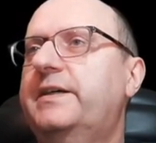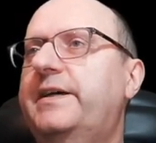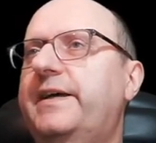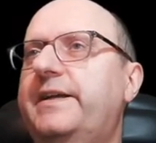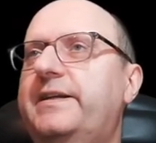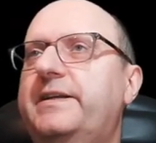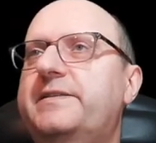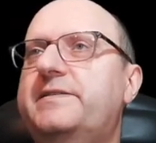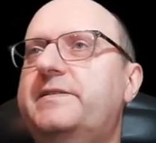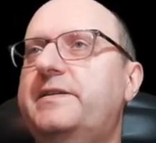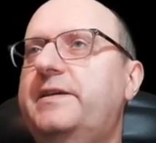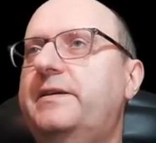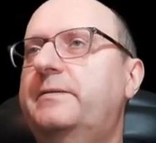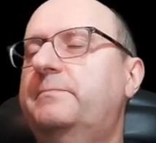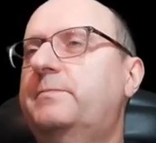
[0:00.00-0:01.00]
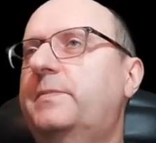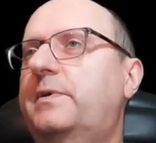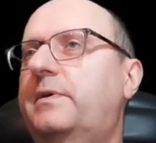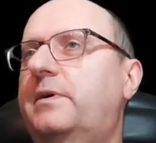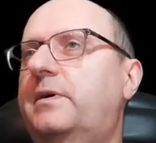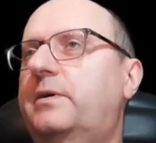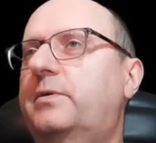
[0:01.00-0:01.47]
And let's see
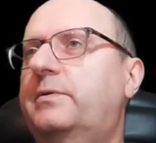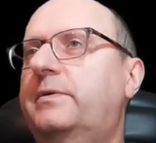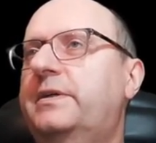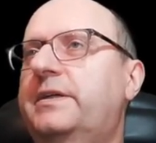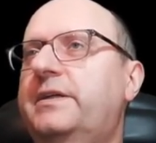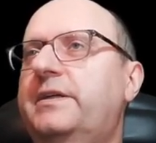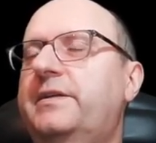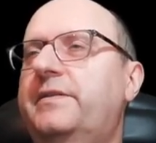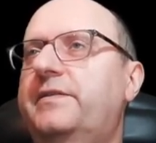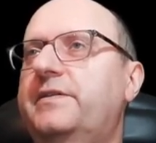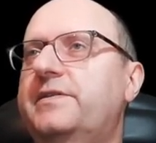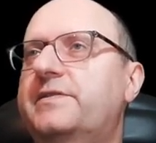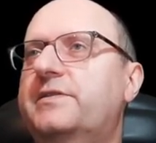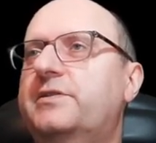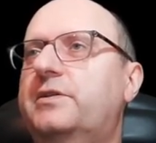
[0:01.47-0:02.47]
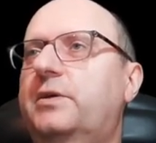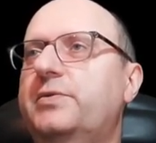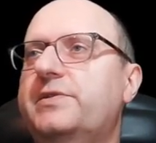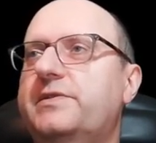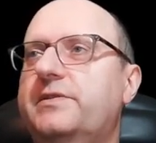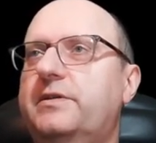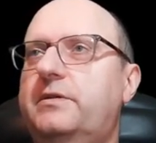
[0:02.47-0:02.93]
how this
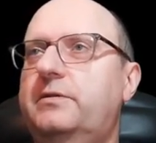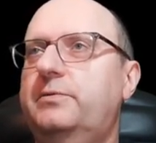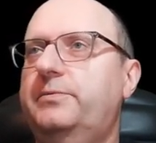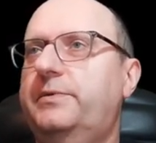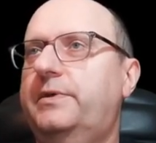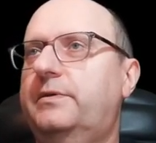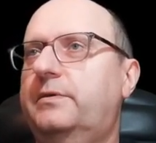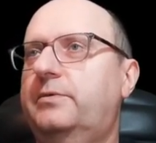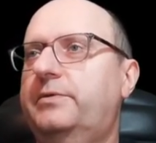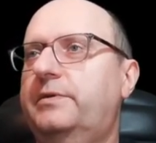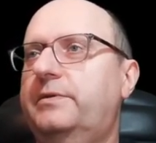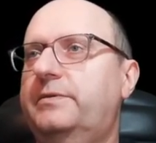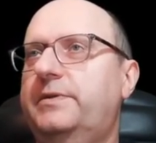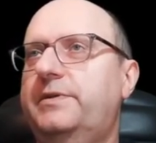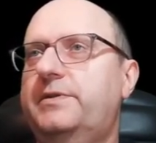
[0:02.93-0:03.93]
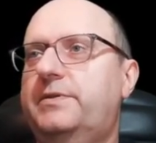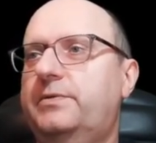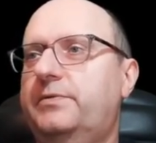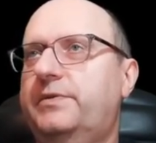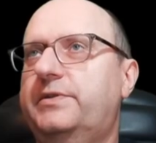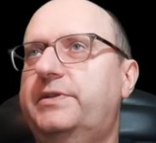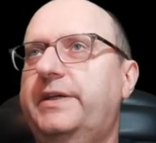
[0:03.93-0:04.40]
goes now. We go
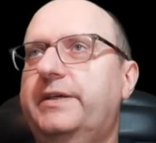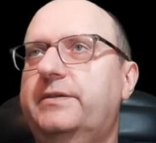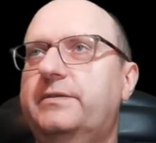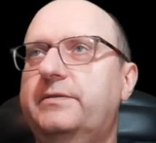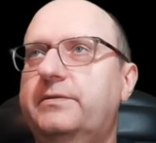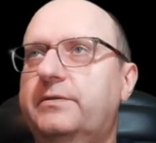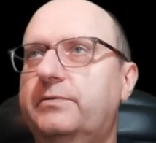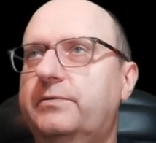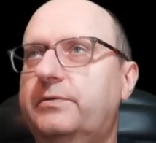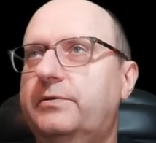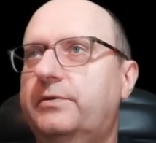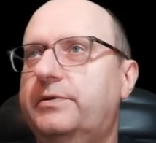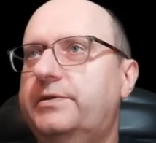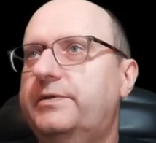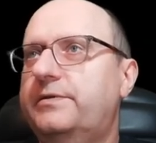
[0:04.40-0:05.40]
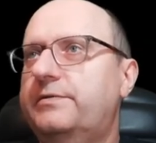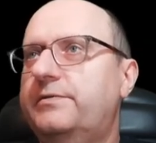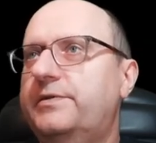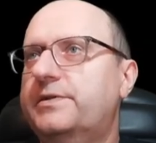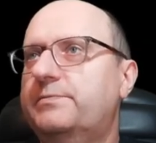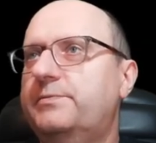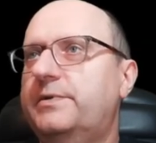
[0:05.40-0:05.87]
into the deck. No, not into
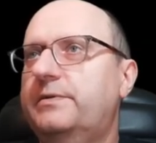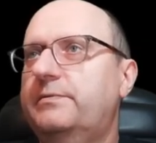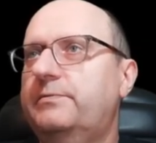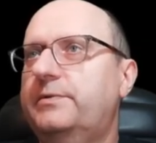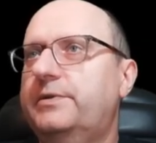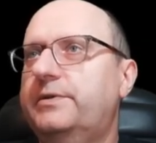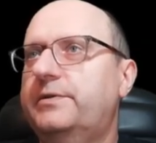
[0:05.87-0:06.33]
this one.